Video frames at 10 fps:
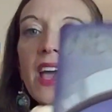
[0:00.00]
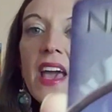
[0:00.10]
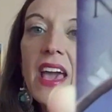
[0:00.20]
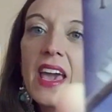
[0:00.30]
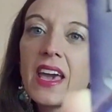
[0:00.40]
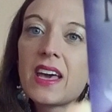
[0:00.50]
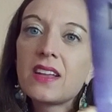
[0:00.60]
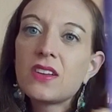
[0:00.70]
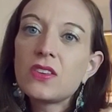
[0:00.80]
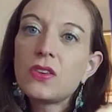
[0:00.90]

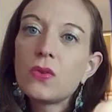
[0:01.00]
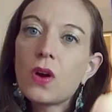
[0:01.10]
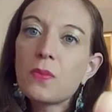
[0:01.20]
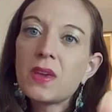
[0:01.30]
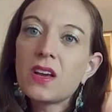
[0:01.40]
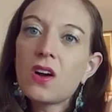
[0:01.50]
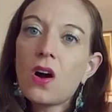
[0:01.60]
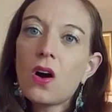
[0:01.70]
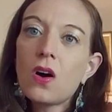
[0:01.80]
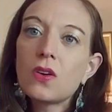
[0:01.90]
And you are being
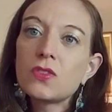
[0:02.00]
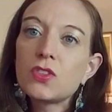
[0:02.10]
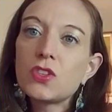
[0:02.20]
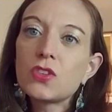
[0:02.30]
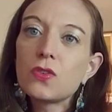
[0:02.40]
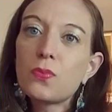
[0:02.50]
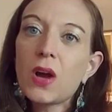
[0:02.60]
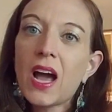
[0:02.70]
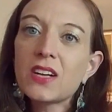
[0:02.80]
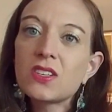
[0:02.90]
called to
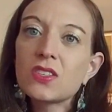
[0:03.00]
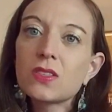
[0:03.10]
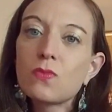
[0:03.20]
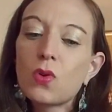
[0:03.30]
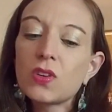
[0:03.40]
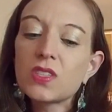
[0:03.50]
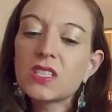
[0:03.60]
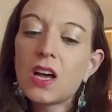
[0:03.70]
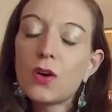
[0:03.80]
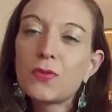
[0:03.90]
practice more
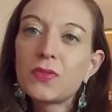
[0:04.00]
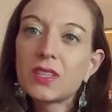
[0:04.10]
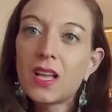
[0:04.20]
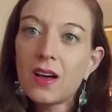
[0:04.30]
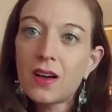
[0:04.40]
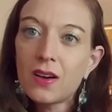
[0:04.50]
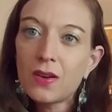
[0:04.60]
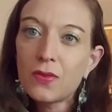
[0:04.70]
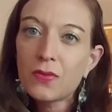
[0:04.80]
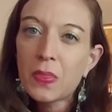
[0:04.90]
self-love.